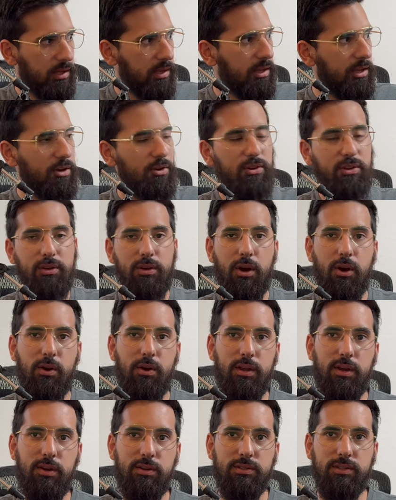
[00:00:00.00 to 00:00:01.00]
Here you go.
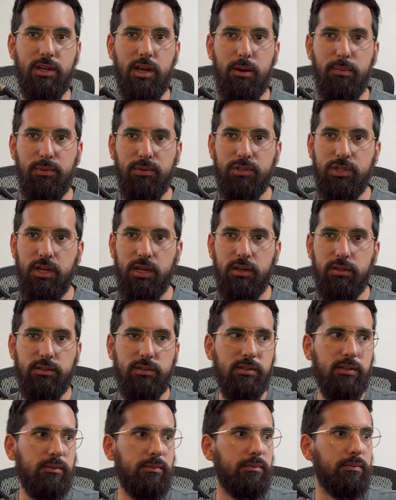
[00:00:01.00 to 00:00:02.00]
Here's a couple
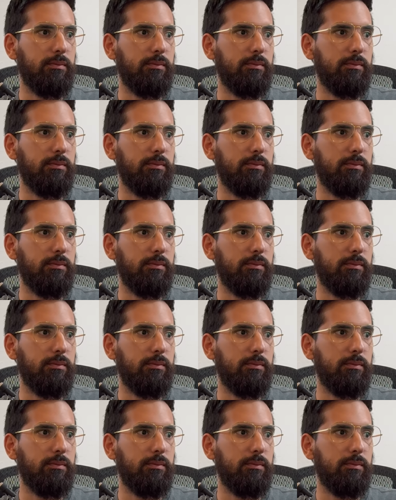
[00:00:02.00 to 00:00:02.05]
chairs.